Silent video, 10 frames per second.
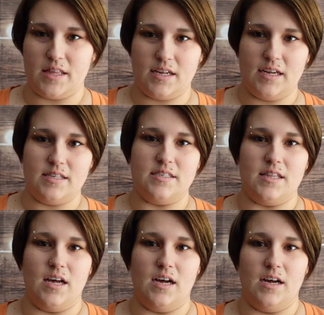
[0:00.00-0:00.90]
the kids in
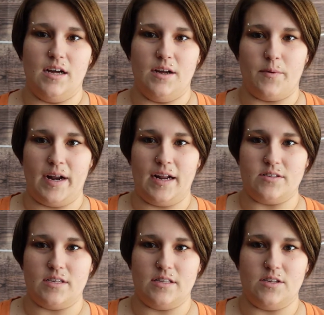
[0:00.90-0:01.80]
the right
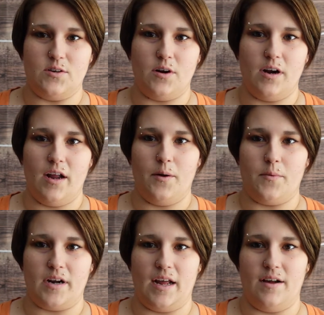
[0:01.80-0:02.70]
outside the door, and
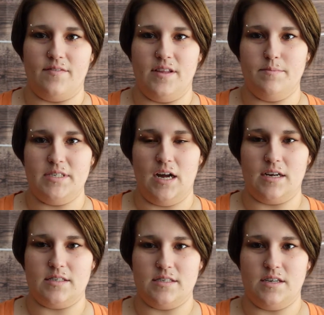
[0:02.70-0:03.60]
we're gonna have them
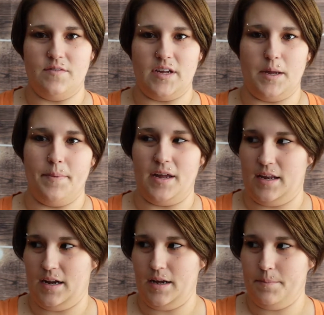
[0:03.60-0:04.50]
talk to see if it can pick
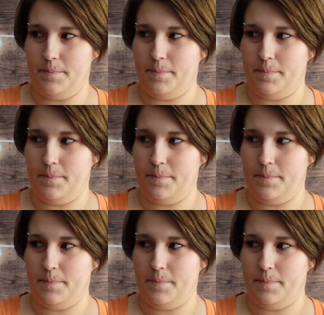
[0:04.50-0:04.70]
it up.